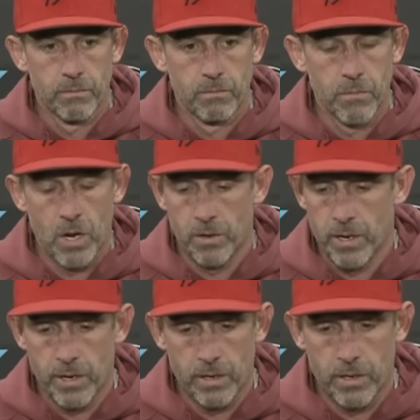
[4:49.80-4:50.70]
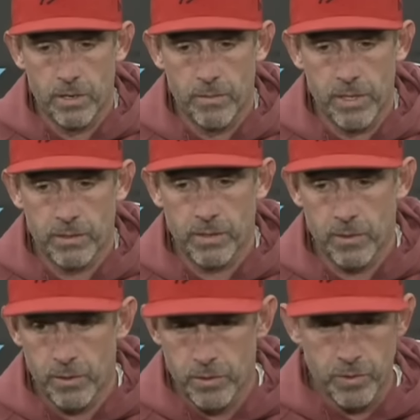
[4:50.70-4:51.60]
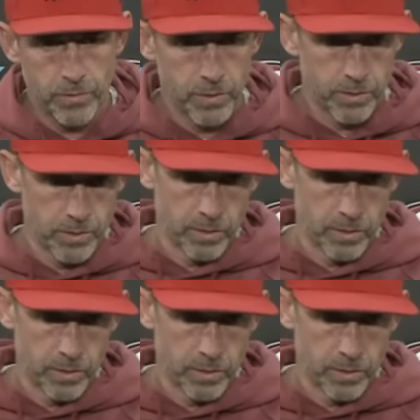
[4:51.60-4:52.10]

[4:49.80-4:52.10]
No, not at all. I mean, that's kind of what I was referring to